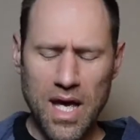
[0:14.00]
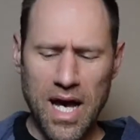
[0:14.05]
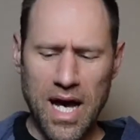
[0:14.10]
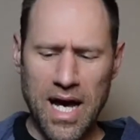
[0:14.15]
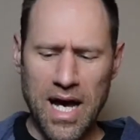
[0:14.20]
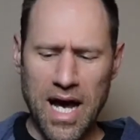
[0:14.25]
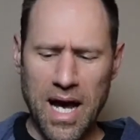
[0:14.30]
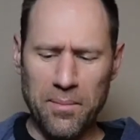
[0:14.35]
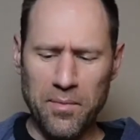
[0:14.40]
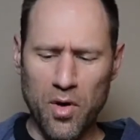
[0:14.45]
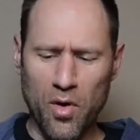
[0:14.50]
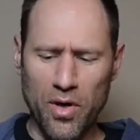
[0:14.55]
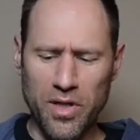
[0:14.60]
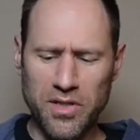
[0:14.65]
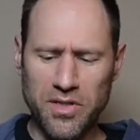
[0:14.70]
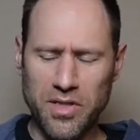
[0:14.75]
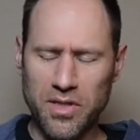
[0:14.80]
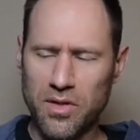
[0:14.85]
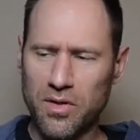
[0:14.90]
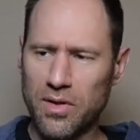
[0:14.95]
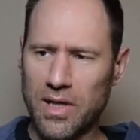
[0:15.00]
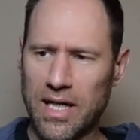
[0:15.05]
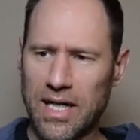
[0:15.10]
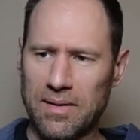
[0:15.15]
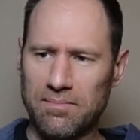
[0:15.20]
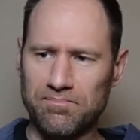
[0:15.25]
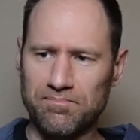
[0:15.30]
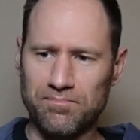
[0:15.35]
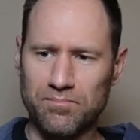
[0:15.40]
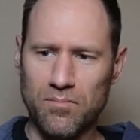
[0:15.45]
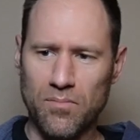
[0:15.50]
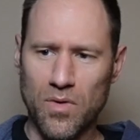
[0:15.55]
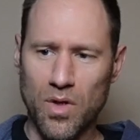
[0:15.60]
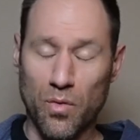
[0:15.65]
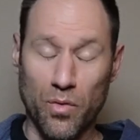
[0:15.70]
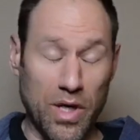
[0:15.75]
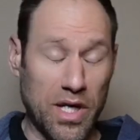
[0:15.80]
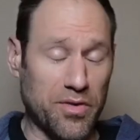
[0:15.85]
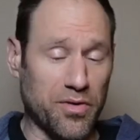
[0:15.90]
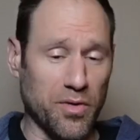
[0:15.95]
Uh, I'm going to um,
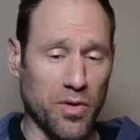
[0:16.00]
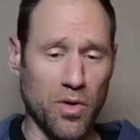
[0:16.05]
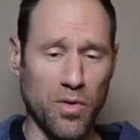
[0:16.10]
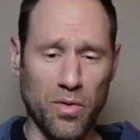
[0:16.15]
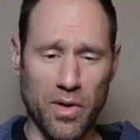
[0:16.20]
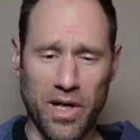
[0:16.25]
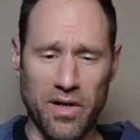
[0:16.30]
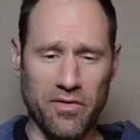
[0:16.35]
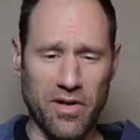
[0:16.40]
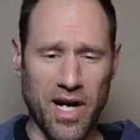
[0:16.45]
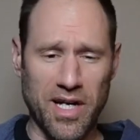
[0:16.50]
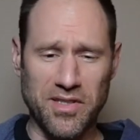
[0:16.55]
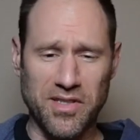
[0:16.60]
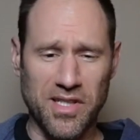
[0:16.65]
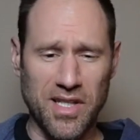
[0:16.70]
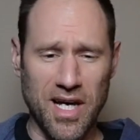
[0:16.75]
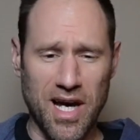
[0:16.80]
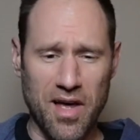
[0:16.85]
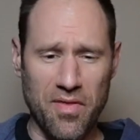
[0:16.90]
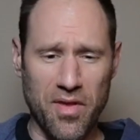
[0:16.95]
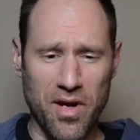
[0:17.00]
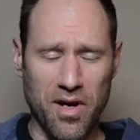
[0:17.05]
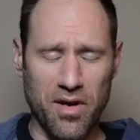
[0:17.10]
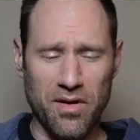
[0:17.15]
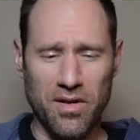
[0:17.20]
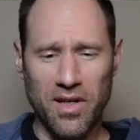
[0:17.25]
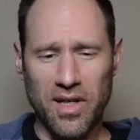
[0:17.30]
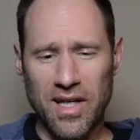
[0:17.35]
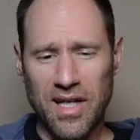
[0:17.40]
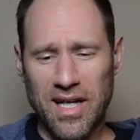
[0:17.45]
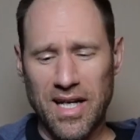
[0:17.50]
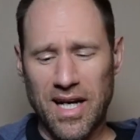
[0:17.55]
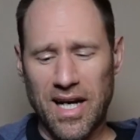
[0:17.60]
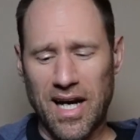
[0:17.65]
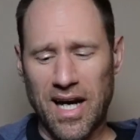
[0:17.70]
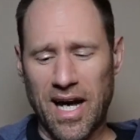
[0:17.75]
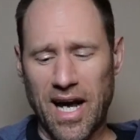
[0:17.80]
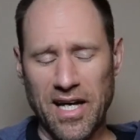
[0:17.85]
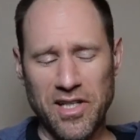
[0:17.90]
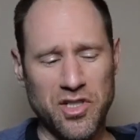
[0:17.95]
read through whatever I see on there.
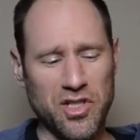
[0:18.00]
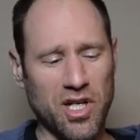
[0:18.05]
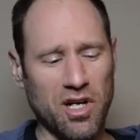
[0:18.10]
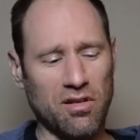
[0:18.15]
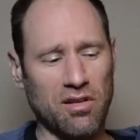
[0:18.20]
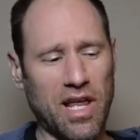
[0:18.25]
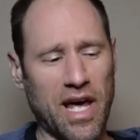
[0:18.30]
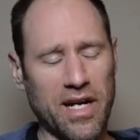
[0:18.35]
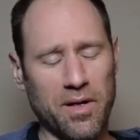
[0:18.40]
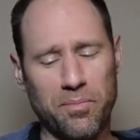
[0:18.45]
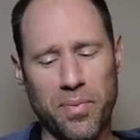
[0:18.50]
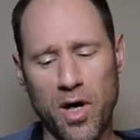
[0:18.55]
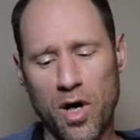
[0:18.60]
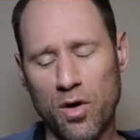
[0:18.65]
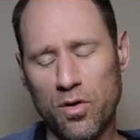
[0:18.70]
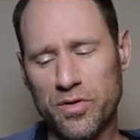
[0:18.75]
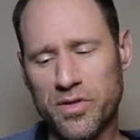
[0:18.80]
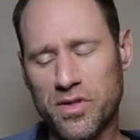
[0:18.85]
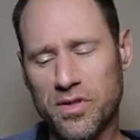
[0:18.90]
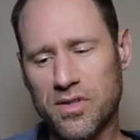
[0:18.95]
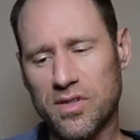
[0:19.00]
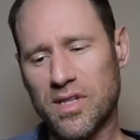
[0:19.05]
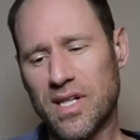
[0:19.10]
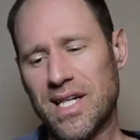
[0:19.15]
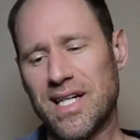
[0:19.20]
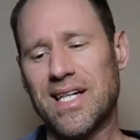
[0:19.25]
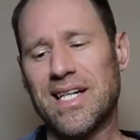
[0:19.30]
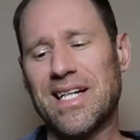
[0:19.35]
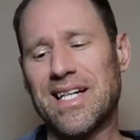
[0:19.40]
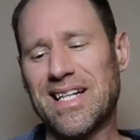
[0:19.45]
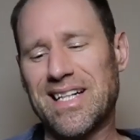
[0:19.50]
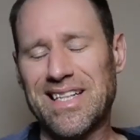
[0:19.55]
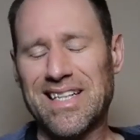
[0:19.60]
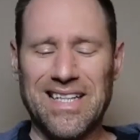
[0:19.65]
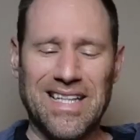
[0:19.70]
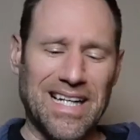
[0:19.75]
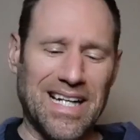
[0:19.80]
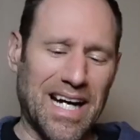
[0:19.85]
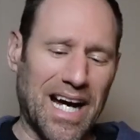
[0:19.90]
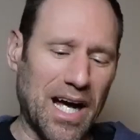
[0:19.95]
Uh, I share a lot of posts.
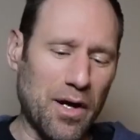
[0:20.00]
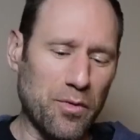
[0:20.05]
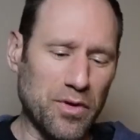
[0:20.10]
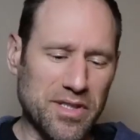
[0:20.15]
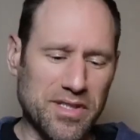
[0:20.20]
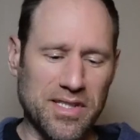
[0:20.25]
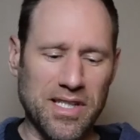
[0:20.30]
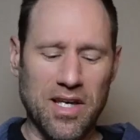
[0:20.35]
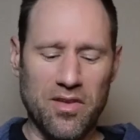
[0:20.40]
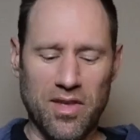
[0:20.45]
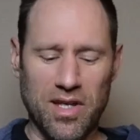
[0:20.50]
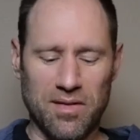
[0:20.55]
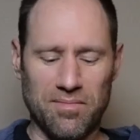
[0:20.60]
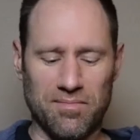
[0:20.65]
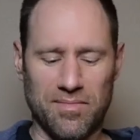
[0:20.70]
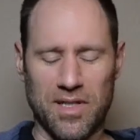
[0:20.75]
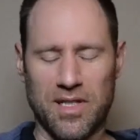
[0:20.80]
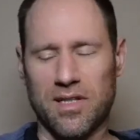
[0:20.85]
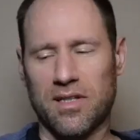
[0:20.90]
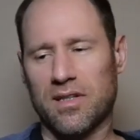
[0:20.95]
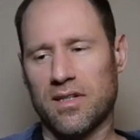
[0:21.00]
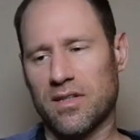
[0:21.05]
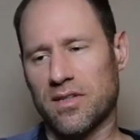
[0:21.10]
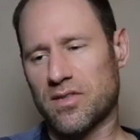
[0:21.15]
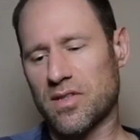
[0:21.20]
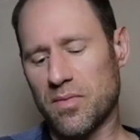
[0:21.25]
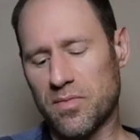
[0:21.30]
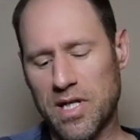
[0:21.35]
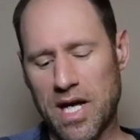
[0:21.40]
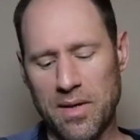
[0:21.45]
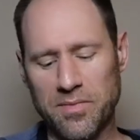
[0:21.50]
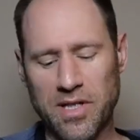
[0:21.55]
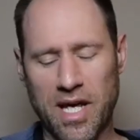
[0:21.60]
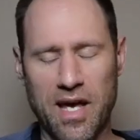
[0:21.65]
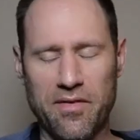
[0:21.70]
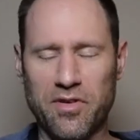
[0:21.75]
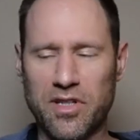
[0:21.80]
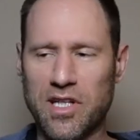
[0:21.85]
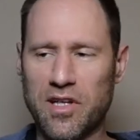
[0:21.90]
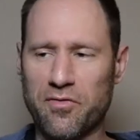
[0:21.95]
I would say that sometimes
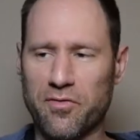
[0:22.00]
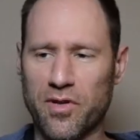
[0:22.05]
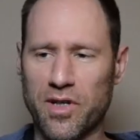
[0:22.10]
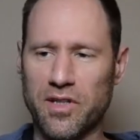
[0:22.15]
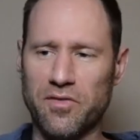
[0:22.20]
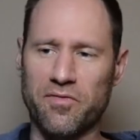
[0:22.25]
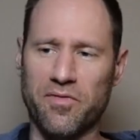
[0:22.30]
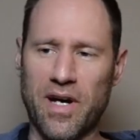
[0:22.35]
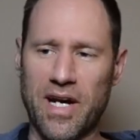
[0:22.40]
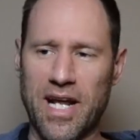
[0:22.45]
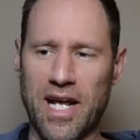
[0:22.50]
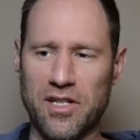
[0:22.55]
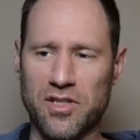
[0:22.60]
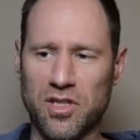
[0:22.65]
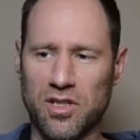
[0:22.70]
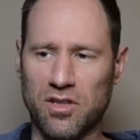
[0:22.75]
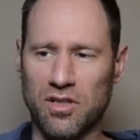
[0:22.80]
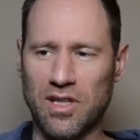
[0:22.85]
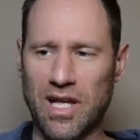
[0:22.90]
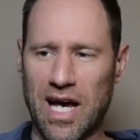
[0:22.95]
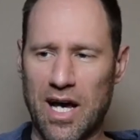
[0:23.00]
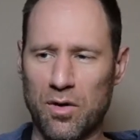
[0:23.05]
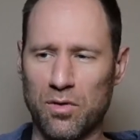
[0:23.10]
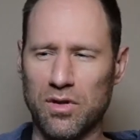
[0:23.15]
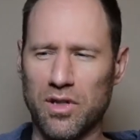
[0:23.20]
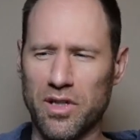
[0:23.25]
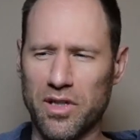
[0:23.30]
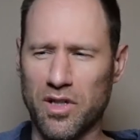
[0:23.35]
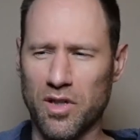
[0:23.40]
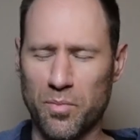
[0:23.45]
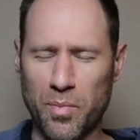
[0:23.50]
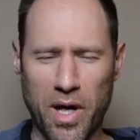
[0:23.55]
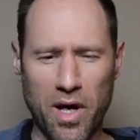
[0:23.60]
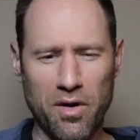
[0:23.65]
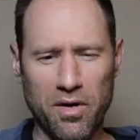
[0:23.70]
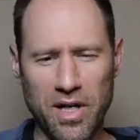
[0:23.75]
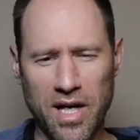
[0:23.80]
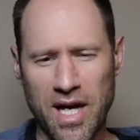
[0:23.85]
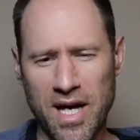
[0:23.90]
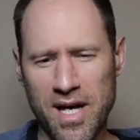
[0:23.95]
I have a different financial outlook or
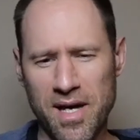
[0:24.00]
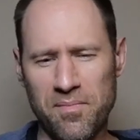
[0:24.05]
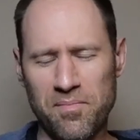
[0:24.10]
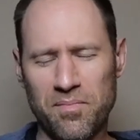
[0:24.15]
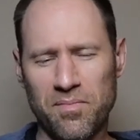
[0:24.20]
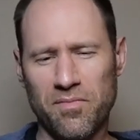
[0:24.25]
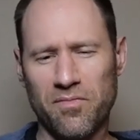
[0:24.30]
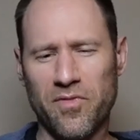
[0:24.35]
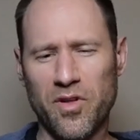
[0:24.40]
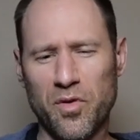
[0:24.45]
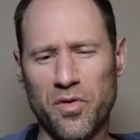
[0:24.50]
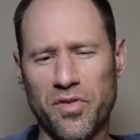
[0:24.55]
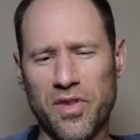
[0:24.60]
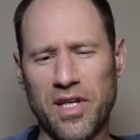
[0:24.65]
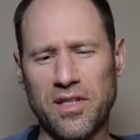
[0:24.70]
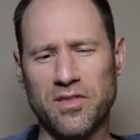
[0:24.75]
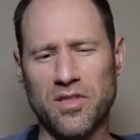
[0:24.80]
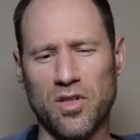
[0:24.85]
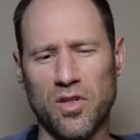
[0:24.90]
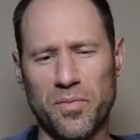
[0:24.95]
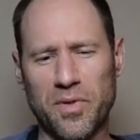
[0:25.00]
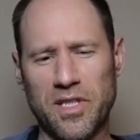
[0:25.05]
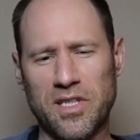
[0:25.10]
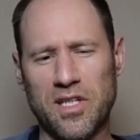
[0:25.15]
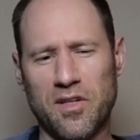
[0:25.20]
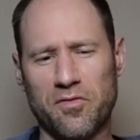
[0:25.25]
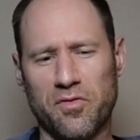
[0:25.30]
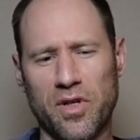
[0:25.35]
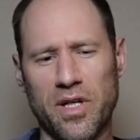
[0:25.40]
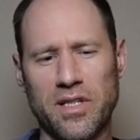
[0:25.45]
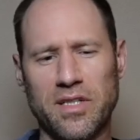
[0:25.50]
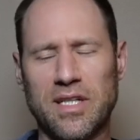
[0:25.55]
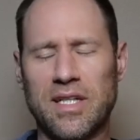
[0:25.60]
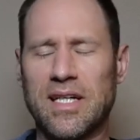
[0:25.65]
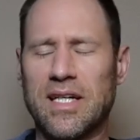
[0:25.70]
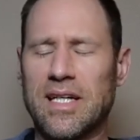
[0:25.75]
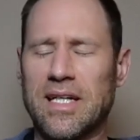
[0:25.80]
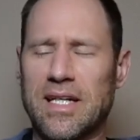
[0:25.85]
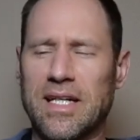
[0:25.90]
paradigm, viewing things a little bit different.